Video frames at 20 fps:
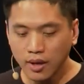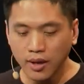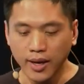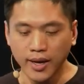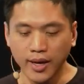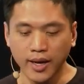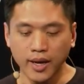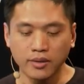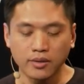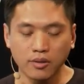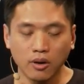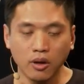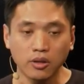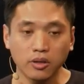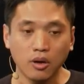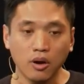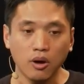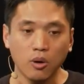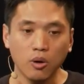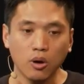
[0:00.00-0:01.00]
And
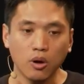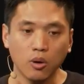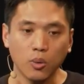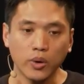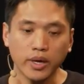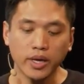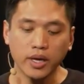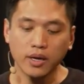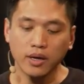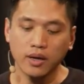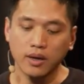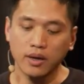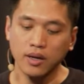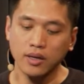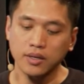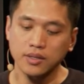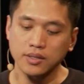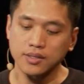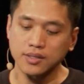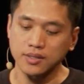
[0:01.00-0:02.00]
although we
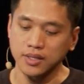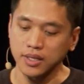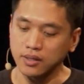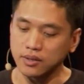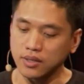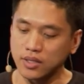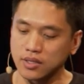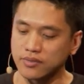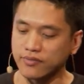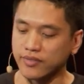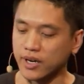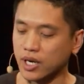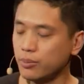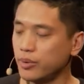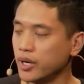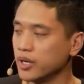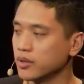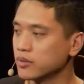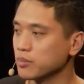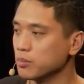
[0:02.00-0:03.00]
see this
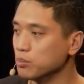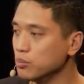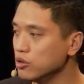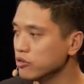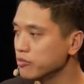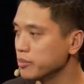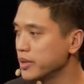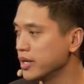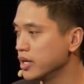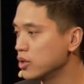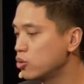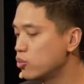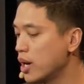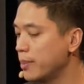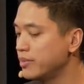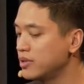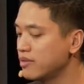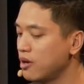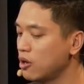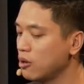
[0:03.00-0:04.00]
vibrant movement in
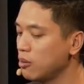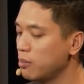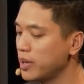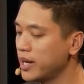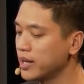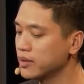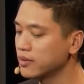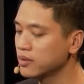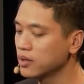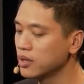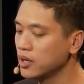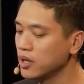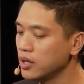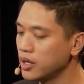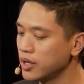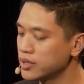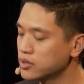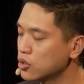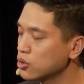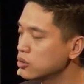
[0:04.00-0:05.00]
web development,
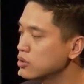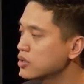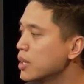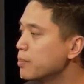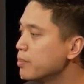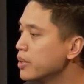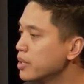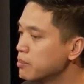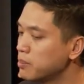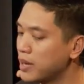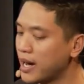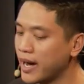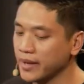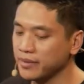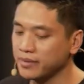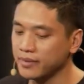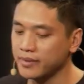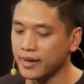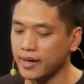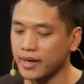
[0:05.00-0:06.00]
it's good to keep in
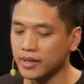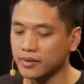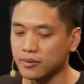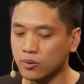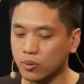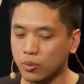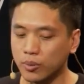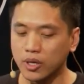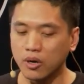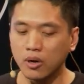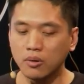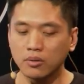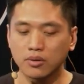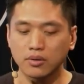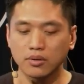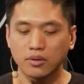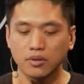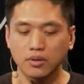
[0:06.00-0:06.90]
mind that we don't